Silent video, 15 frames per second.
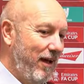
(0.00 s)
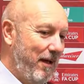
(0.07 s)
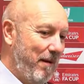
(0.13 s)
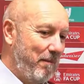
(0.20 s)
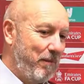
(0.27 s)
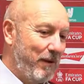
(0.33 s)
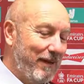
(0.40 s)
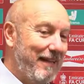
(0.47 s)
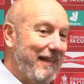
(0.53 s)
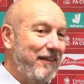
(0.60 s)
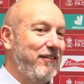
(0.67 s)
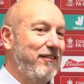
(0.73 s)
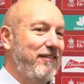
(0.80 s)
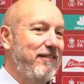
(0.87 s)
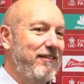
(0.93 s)
But at
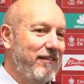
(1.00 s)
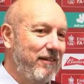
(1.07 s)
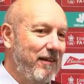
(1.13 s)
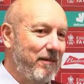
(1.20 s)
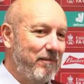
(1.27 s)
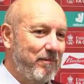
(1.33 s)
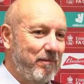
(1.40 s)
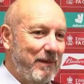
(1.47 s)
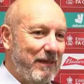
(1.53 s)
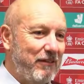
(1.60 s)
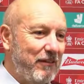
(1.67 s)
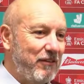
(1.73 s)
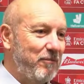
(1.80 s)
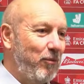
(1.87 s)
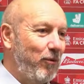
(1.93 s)
least BT
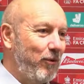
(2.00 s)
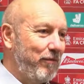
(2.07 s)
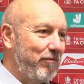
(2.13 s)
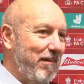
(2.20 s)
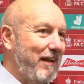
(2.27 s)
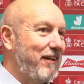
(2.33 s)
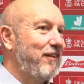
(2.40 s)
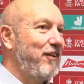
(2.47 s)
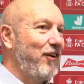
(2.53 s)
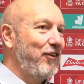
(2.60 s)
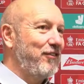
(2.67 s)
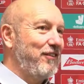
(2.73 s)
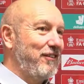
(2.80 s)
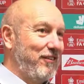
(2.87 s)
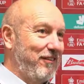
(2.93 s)
Sport have recognised
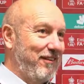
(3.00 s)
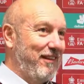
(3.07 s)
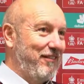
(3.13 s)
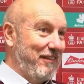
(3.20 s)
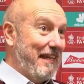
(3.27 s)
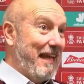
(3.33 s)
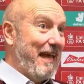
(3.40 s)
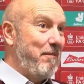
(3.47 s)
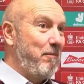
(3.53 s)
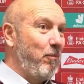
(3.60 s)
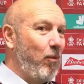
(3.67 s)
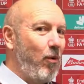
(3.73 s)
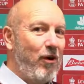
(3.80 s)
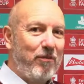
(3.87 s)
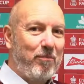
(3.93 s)
it's a game
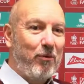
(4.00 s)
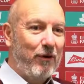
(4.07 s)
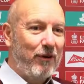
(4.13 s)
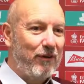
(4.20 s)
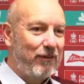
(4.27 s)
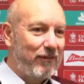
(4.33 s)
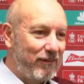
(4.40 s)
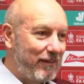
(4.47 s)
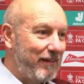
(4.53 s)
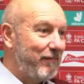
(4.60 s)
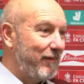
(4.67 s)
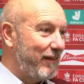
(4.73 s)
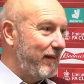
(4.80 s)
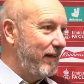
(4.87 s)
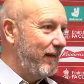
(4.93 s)
worth putting on the
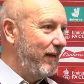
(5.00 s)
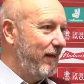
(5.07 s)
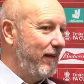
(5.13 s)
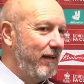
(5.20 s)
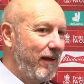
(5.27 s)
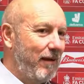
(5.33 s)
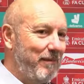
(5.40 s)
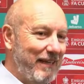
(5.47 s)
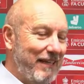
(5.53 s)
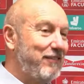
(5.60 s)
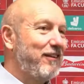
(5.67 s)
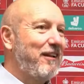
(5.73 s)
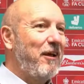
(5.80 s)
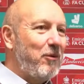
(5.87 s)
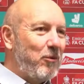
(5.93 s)
TV. It is a
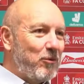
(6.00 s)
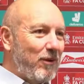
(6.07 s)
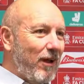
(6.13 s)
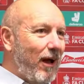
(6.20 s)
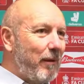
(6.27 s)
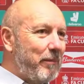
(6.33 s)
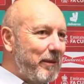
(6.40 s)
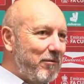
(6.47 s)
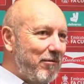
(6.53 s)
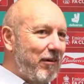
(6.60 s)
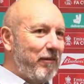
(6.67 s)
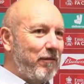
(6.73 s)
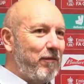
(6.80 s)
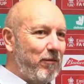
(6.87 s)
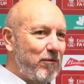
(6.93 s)
local derby.
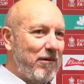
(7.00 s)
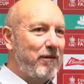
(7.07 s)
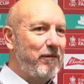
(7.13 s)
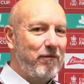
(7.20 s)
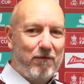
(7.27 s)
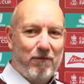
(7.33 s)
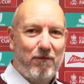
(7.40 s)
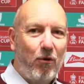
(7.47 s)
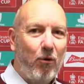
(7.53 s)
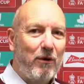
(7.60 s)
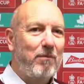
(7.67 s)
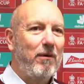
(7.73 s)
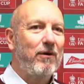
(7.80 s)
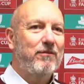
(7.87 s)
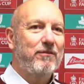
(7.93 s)
We're only 40
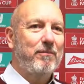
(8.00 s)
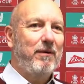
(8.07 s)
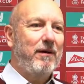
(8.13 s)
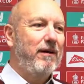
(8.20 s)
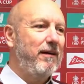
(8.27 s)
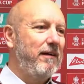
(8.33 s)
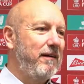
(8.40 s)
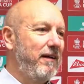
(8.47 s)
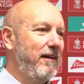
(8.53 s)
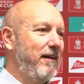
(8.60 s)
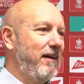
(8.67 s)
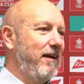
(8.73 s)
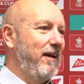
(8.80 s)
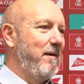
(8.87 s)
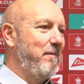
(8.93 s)
miles apart.
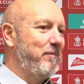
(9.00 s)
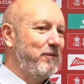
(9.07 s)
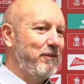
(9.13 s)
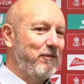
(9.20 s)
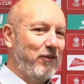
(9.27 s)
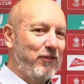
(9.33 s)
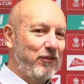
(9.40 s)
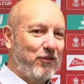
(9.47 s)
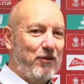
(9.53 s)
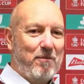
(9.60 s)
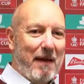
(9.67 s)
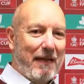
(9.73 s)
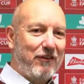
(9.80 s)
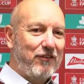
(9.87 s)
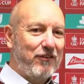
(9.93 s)
You've got the two
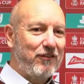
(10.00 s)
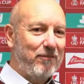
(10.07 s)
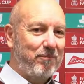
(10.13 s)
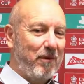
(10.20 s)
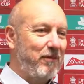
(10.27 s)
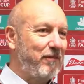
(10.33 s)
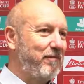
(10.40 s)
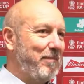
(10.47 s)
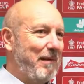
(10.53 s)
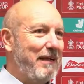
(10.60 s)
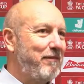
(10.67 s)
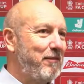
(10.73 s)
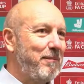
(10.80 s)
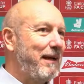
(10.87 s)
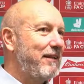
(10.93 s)
managers both played
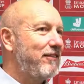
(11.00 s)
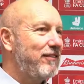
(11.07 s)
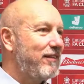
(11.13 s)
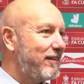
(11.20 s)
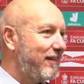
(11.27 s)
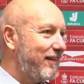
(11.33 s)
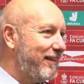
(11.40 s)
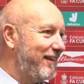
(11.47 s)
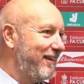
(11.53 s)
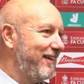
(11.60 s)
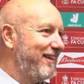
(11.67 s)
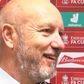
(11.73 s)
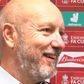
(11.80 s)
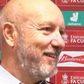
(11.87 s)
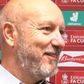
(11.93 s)
for Man City,
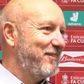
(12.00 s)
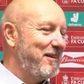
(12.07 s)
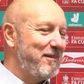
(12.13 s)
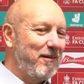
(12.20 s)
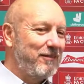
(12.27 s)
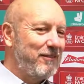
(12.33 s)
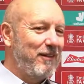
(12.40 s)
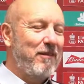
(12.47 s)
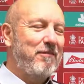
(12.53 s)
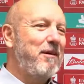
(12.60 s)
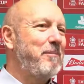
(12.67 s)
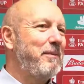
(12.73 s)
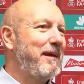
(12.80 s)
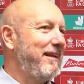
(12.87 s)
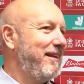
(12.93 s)
and so I don't know if there'll
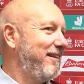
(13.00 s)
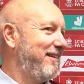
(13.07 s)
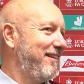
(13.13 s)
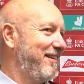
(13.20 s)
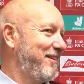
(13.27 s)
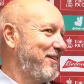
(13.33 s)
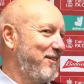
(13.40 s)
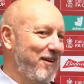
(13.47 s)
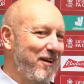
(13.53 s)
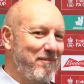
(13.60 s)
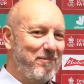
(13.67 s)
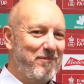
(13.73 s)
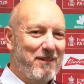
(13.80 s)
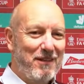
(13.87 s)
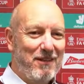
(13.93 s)
be any
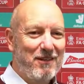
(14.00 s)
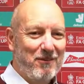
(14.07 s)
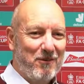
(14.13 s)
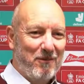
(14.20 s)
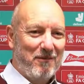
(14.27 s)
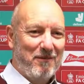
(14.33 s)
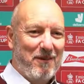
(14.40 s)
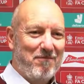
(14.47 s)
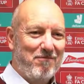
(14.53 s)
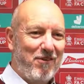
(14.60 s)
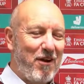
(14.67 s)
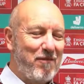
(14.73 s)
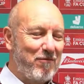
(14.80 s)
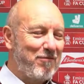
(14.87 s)
sort of rivalry